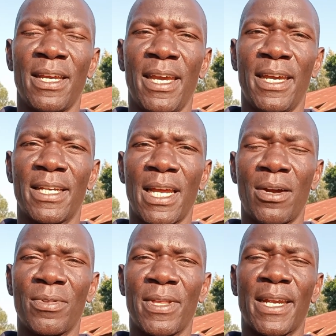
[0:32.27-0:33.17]
and
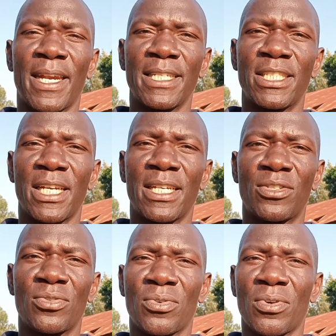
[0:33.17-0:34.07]
how they are nurtured
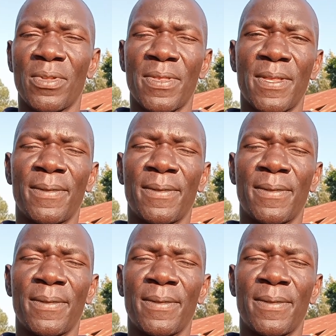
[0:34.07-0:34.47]
to grow,